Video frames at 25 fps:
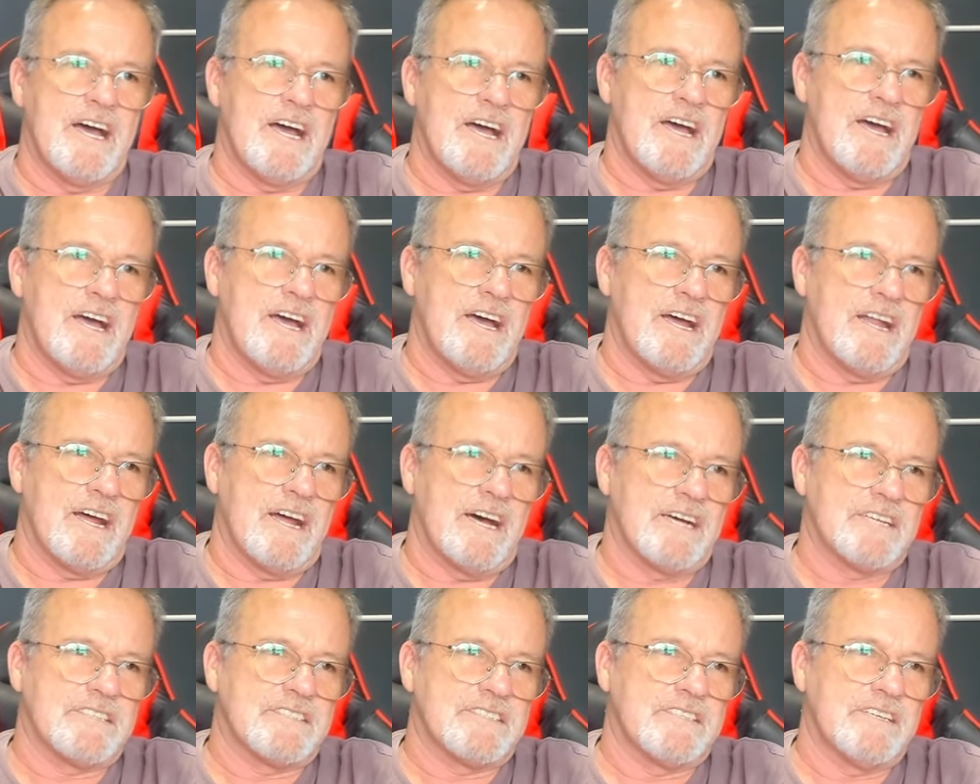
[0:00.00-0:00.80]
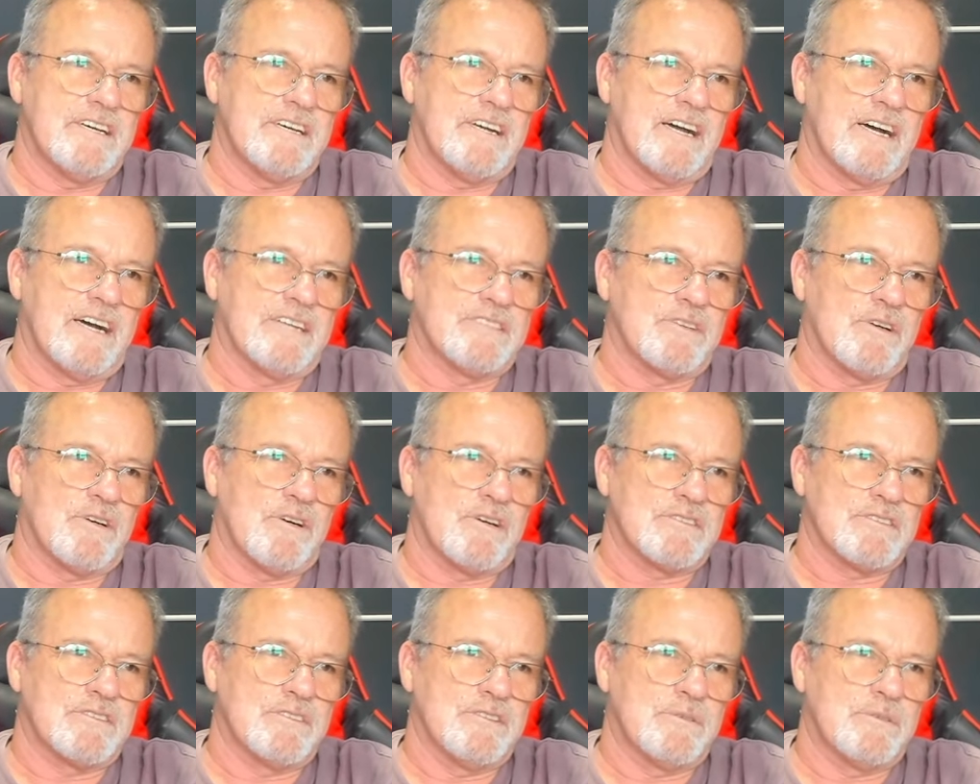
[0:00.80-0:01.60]
And I said, I
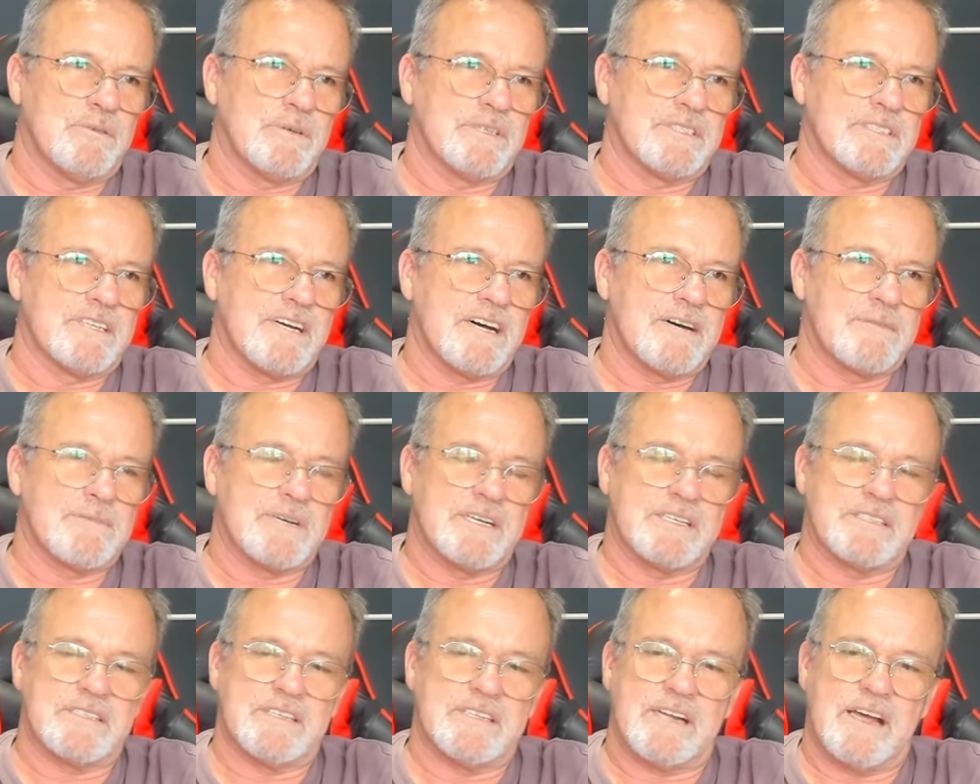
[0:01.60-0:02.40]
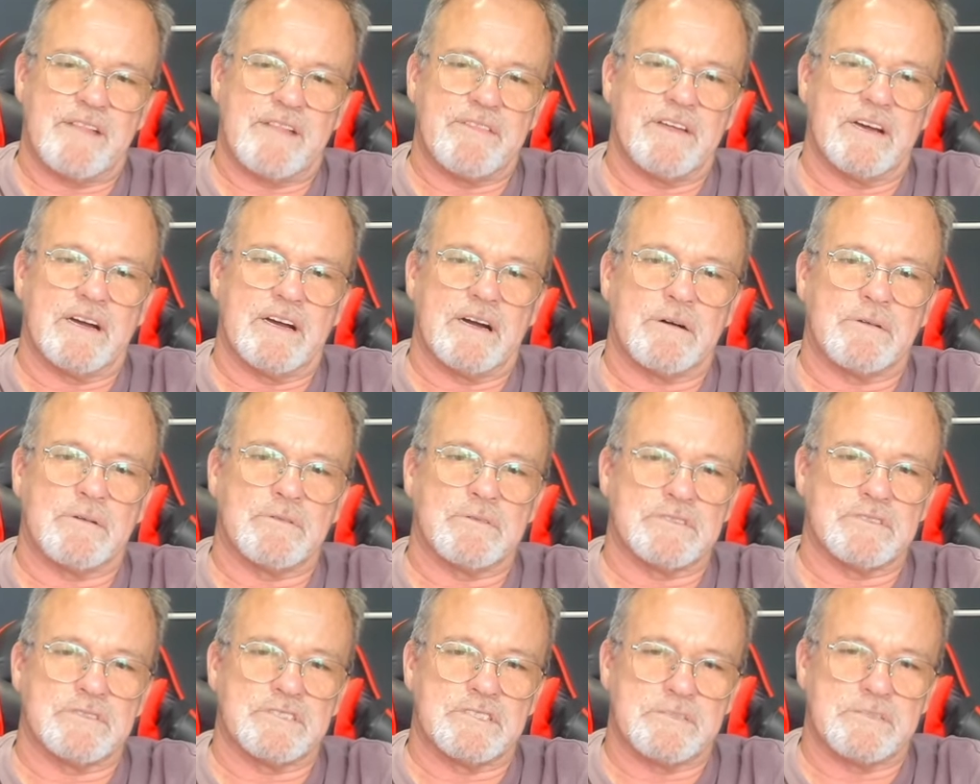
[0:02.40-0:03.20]
talked to her one time, I said, I think I'm
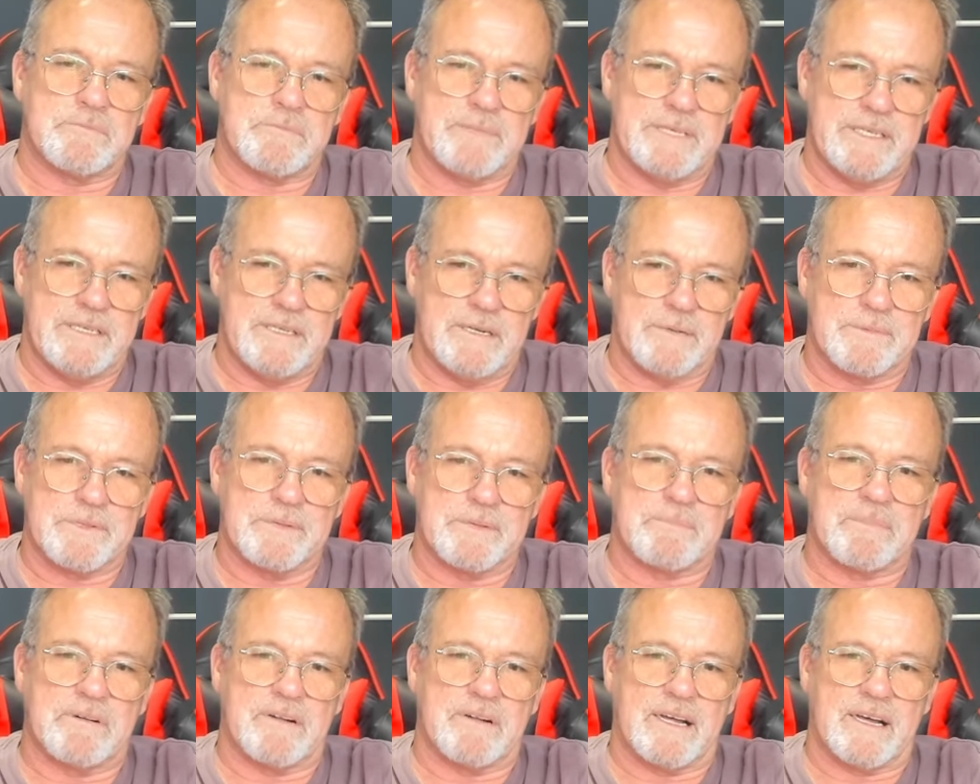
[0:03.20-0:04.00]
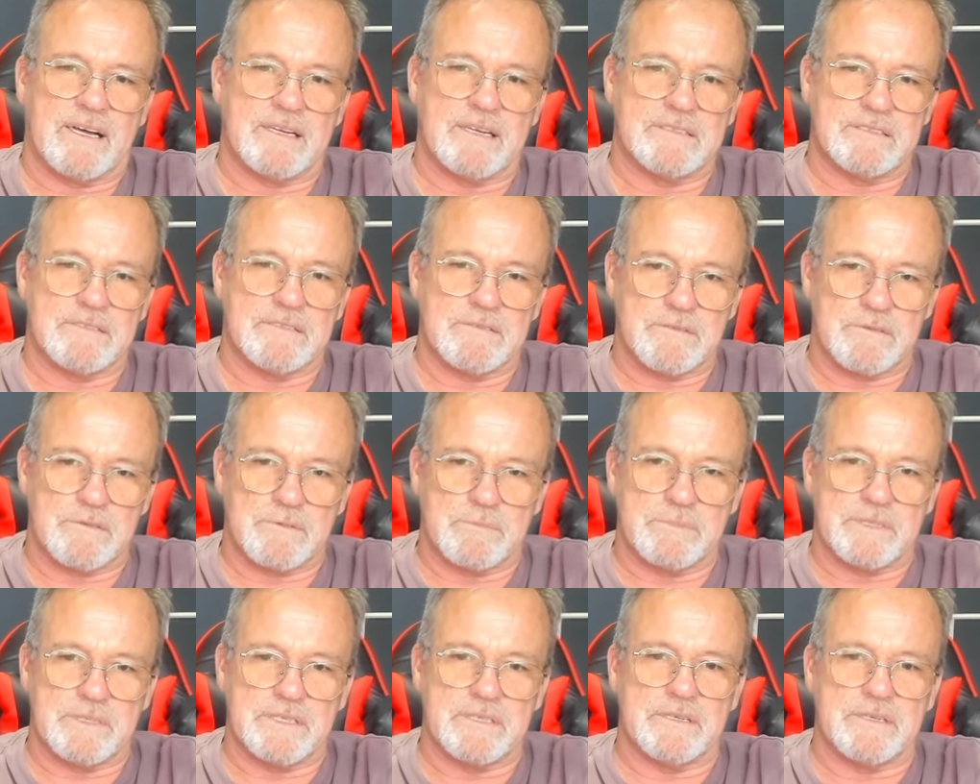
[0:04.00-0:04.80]
going to speed up the plans a little
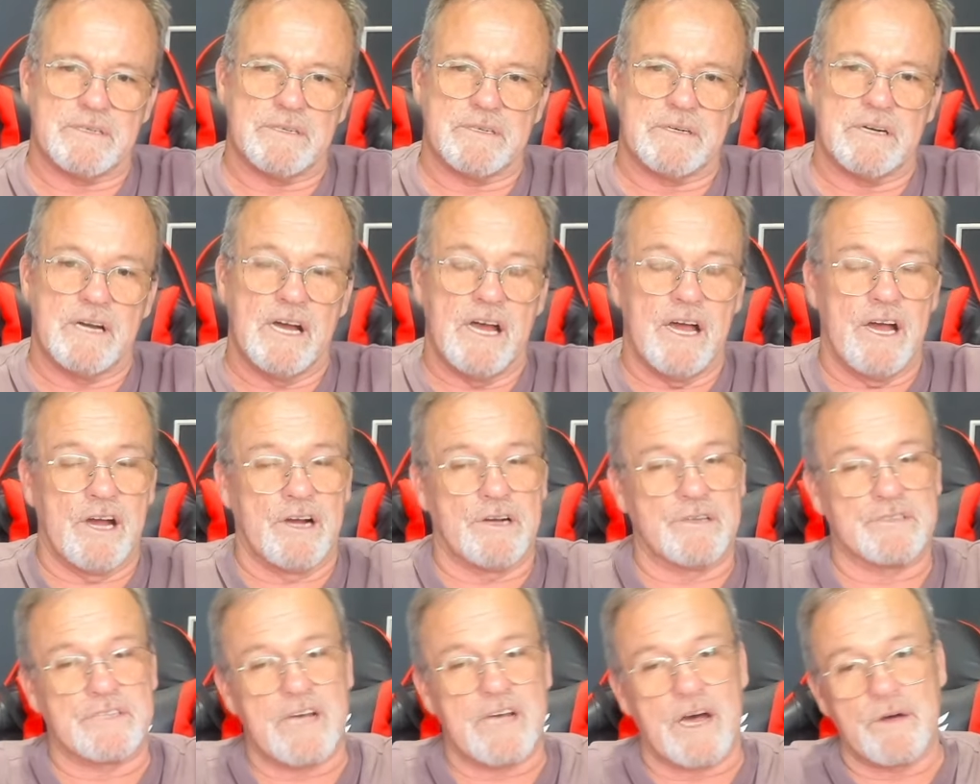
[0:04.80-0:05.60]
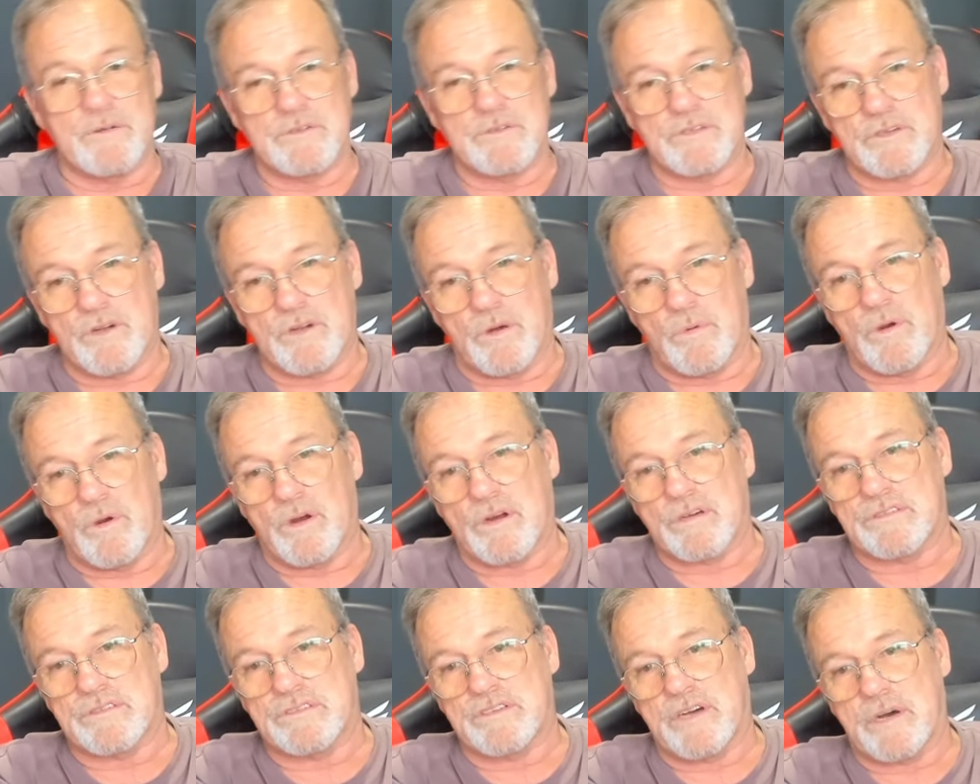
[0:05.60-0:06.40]
bit here. Because I was going to
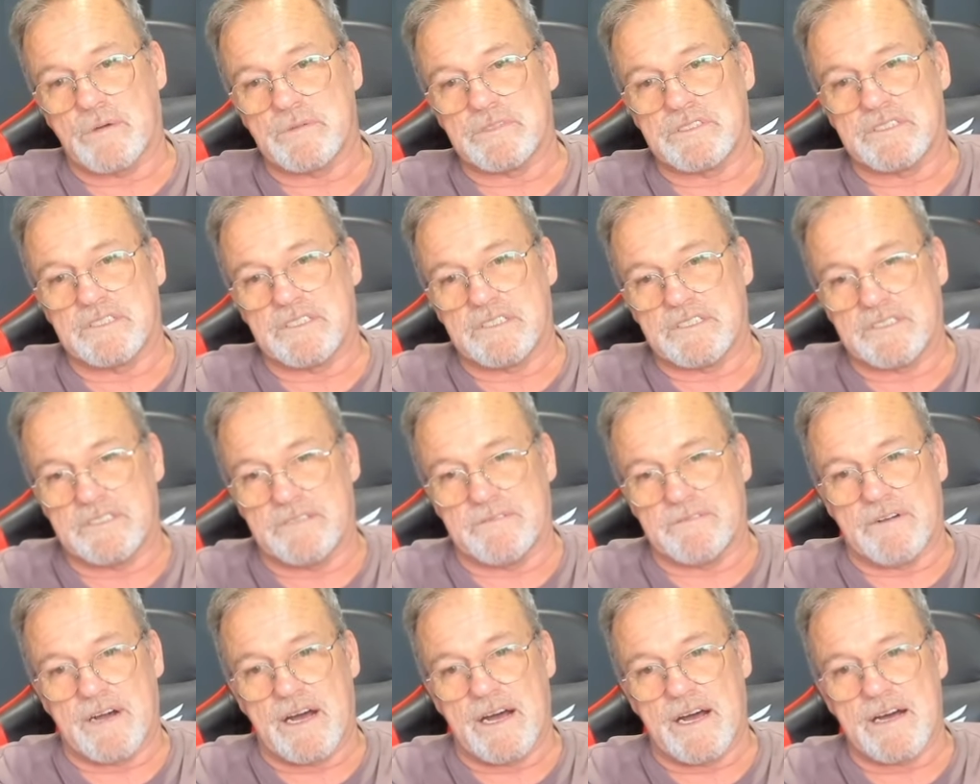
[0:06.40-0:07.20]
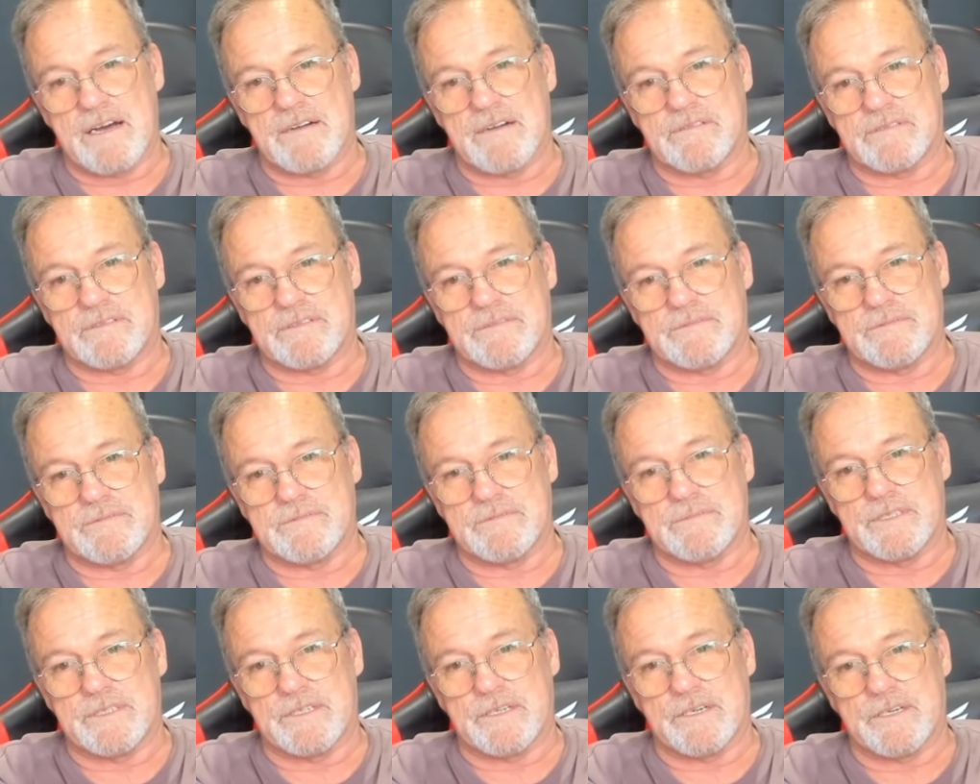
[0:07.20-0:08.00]
work until I was 65,
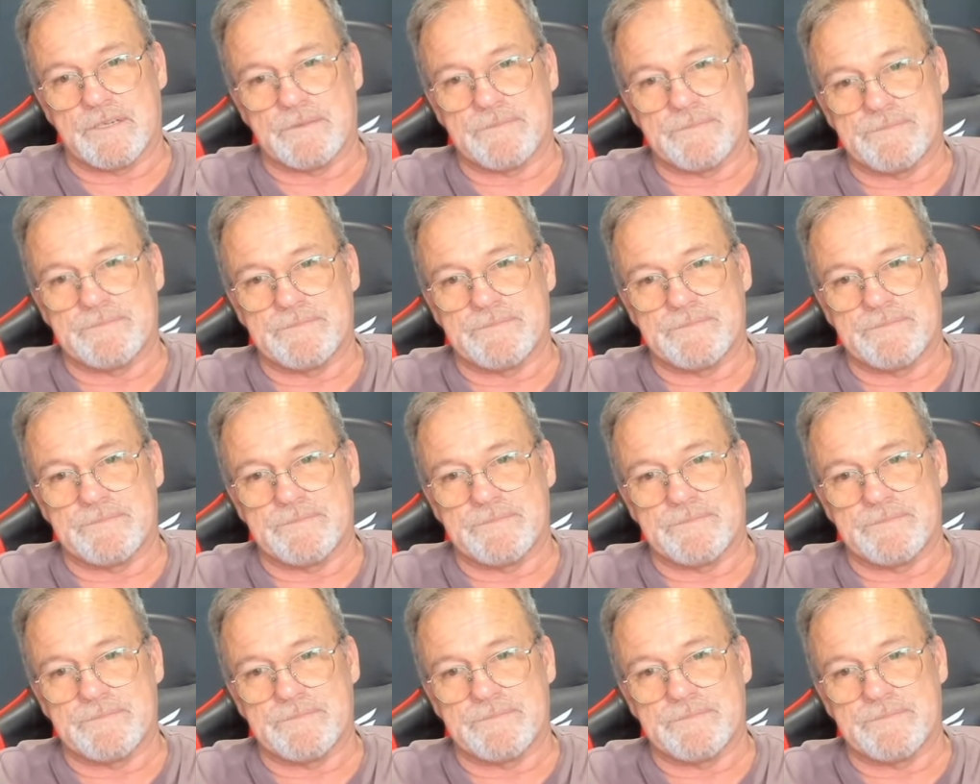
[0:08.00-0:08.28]
you know,